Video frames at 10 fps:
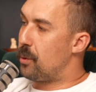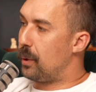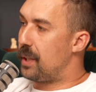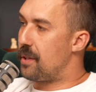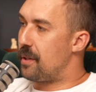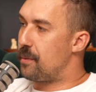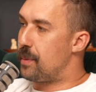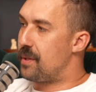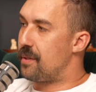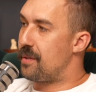talking to those
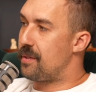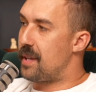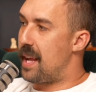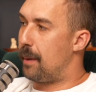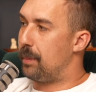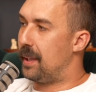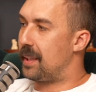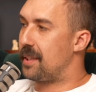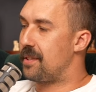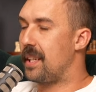businesses now,
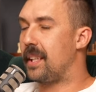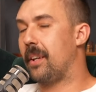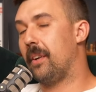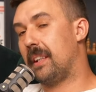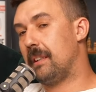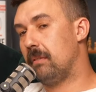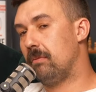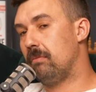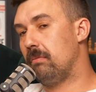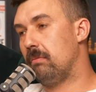planting the seed, going,
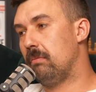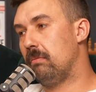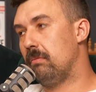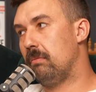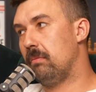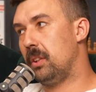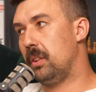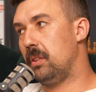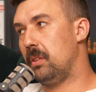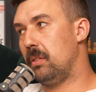do
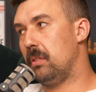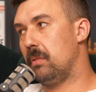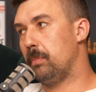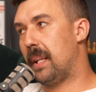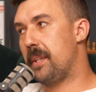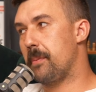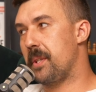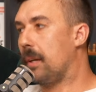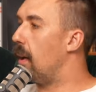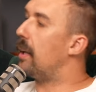you plan to
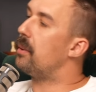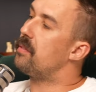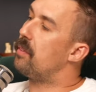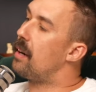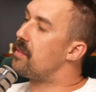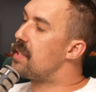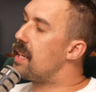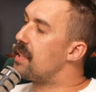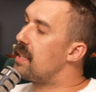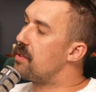retire in five to
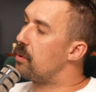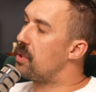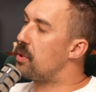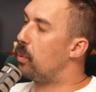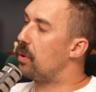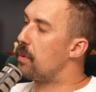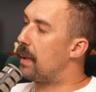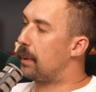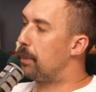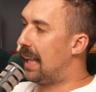ten years or do you want to
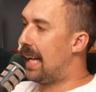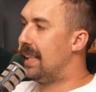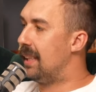make a play?